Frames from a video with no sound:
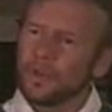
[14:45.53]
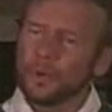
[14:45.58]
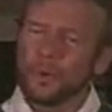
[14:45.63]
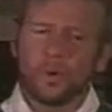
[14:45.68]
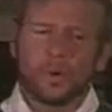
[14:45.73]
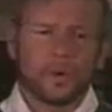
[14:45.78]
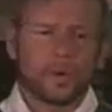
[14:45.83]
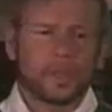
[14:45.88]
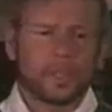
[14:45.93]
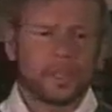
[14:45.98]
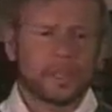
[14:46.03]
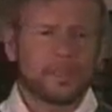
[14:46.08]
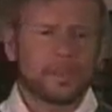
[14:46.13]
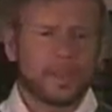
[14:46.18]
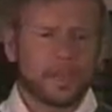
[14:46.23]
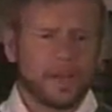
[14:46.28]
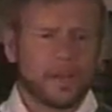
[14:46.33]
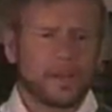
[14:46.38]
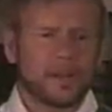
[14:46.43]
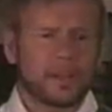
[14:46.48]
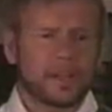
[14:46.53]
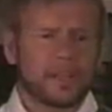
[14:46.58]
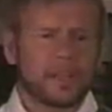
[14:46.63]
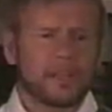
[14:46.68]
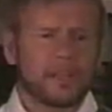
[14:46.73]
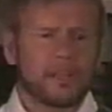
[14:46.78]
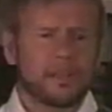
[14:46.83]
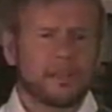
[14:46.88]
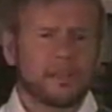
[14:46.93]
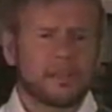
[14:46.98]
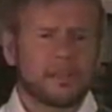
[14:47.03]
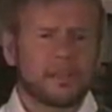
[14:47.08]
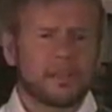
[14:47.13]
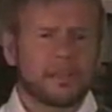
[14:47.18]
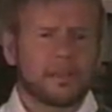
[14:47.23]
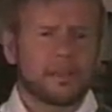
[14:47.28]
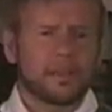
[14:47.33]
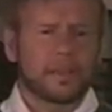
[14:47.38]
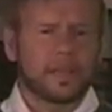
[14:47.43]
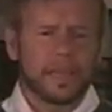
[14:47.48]
door into the ark?
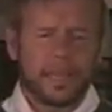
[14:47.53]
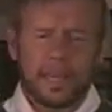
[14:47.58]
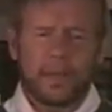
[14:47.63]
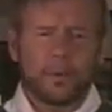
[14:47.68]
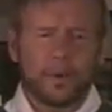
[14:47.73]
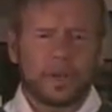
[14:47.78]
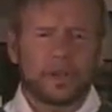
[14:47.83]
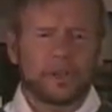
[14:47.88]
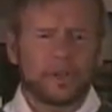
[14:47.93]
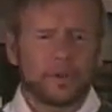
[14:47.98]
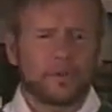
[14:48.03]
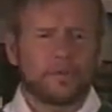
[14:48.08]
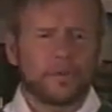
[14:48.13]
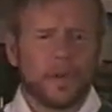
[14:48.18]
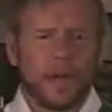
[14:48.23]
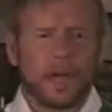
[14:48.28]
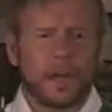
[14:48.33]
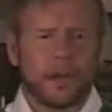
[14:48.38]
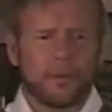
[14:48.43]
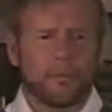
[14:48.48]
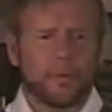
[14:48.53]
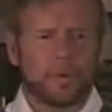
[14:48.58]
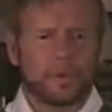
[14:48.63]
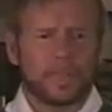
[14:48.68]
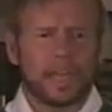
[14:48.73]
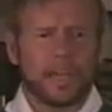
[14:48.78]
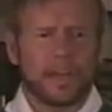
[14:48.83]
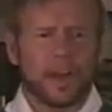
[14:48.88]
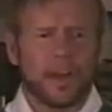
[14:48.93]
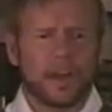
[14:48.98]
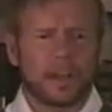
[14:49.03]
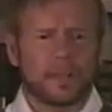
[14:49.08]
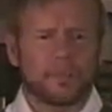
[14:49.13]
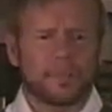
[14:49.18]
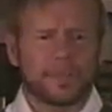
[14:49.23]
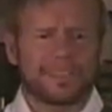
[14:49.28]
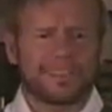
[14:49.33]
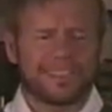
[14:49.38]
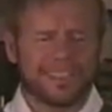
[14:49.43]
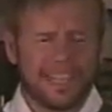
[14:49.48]
Anyone could have got on board that
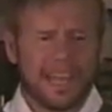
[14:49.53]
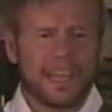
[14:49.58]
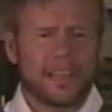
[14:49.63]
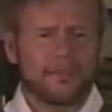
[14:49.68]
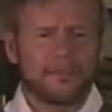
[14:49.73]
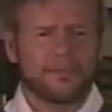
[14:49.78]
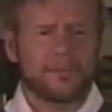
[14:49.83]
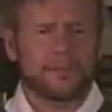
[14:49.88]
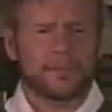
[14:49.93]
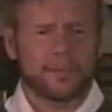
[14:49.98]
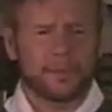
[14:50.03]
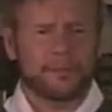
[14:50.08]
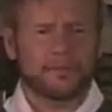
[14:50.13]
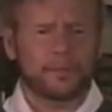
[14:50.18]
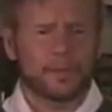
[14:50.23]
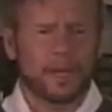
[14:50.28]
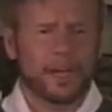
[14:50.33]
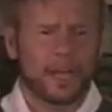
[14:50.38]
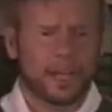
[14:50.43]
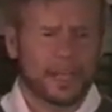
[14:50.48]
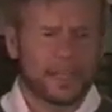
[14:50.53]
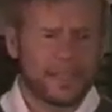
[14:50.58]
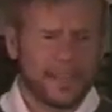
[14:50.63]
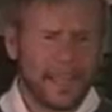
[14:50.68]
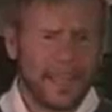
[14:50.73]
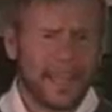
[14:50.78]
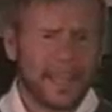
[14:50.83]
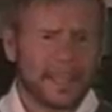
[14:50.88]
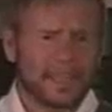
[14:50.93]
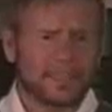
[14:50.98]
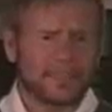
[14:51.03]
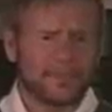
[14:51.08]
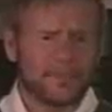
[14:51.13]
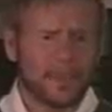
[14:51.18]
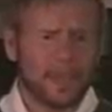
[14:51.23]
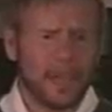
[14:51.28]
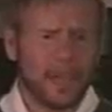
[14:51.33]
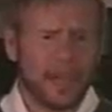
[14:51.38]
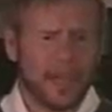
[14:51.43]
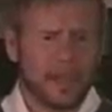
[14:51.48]
ark and been safe from the flood in the hands
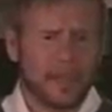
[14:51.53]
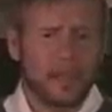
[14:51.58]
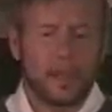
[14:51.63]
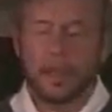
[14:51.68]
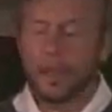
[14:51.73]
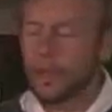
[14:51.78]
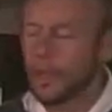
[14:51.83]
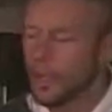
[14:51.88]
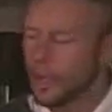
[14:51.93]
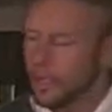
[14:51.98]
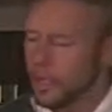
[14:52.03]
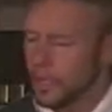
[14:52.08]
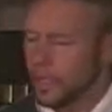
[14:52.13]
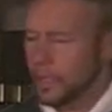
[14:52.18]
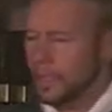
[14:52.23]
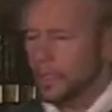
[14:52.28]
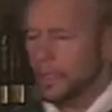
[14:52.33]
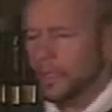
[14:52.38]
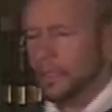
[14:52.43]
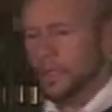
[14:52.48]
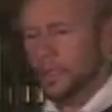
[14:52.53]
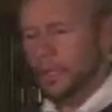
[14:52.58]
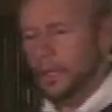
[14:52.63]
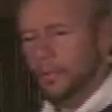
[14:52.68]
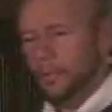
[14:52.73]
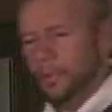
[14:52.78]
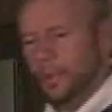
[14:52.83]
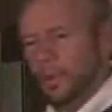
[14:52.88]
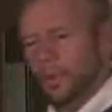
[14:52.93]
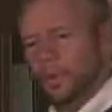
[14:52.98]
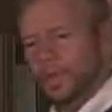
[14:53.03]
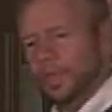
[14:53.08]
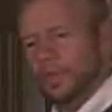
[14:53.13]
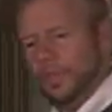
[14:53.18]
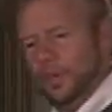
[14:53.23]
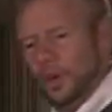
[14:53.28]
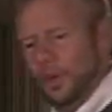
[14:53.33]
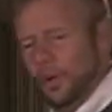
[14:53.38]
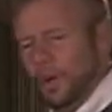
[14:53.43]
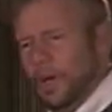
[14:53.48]
of God. But
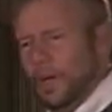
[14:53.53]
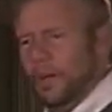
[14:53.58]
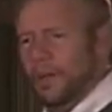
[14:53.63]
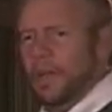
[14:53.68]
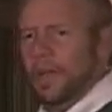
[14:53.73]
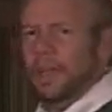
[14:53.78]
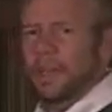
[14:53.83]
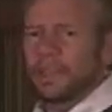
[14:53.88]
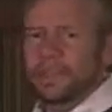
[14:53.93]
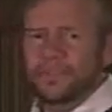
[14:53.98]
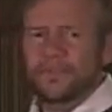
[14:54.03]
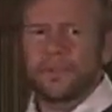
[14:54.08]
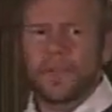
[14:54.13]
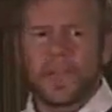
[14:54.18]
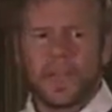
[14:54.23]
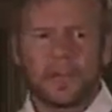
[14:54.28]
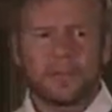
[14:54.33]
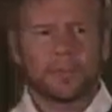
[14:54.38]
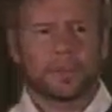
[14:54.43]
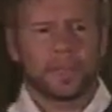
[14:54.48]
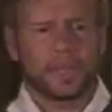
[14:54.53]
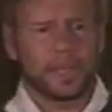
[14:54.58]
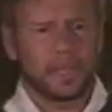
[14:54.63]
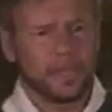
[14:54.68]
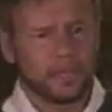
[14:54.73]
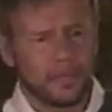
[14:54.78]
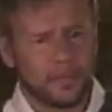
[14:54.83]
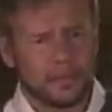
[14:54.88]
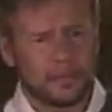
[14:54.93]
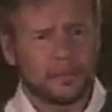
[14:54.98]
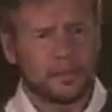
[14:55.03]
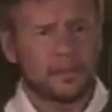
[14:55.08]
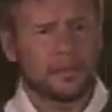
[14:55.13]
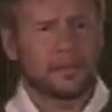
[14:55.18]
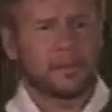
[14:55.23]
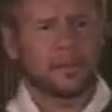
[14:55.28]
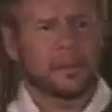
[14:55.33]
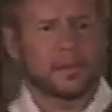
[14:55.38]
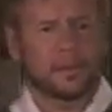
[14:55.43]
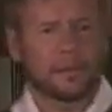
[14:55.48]
only Noah and his family
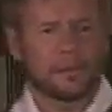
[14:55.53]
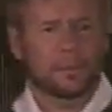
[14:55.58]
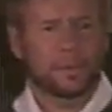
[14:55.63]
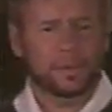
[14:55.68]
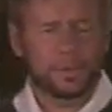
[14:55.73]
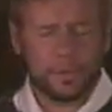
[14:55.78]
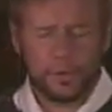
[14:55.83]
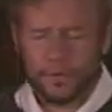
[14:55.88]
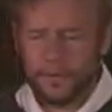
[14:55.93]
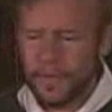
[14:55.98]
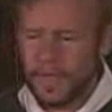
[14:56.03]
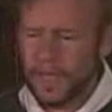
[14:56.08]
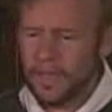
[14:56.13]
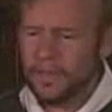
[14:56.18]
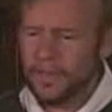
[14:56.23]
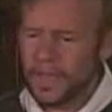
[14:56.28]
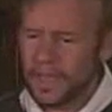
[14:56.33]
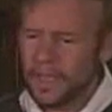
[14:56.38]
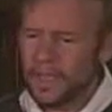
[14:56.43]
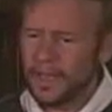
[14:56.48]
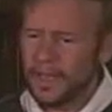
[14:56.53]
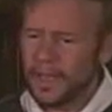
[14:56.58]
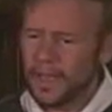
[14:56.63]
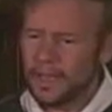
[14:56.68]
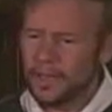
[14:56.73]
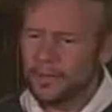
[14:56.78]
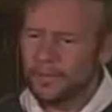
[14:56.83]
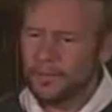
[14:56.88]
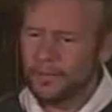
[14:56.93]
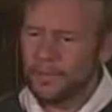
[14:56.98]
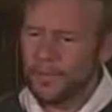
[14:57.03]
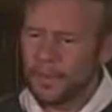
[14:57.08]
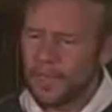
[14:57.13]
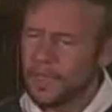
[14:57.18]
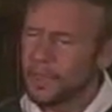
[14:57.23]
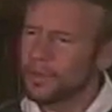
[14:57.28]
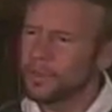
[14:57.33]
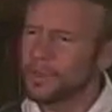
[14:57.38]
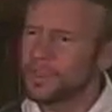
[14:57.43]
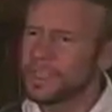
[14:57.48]
put their faith in God.
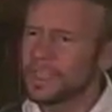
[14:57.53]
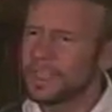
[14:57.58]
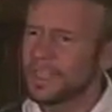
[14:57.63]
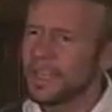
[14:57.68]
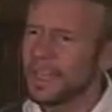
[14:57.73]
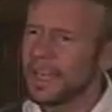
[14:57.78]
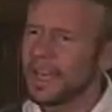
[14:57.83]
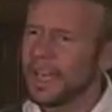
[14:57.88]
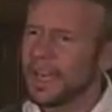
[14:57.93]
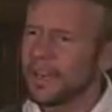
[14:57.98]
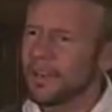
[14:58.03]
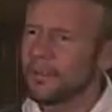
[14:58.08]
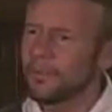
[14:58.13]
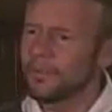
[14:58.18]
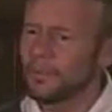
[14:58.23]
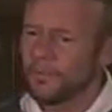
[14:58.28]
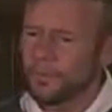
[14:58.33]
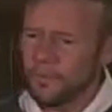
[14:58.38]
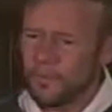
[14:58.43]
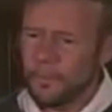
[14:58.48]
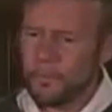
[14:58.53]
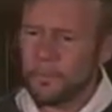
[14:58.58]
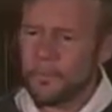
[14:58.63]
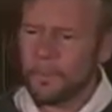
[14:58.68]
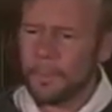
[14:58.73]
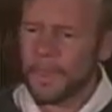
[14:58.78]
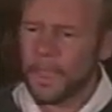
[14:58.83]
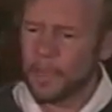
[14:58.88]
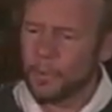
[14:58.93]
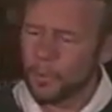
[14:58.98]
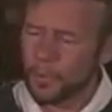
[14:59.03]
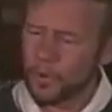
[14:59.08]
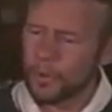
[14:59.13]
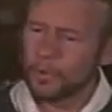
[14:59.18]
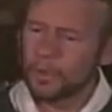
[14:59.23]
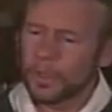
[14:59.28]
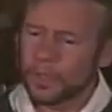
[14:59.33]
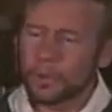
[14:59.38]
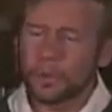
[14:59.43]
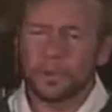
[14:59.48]
The others did not and
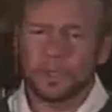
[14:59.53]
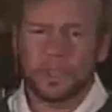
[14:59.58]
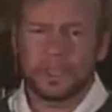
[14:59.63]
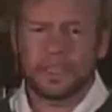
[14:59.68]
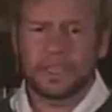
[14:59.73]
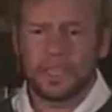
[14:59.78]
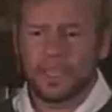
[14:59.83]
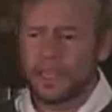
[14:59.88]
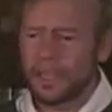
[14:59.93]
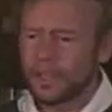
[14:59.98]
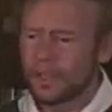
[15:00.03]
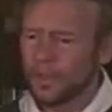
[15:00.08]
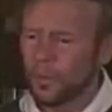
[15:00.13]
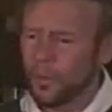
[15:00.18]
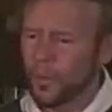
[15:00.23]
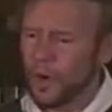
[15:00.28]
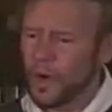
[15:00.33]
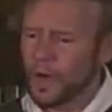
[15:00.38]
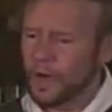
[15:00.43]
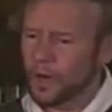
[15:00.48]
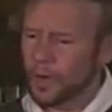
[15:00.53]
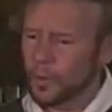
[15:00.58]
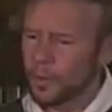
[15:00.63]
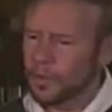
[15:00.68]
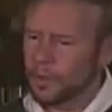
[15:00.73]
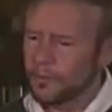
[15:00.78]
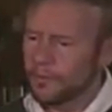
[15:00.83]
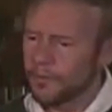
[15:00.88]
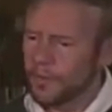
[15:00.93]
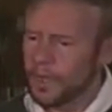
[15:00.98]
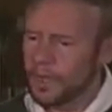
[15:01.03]
were literally dead in the water when the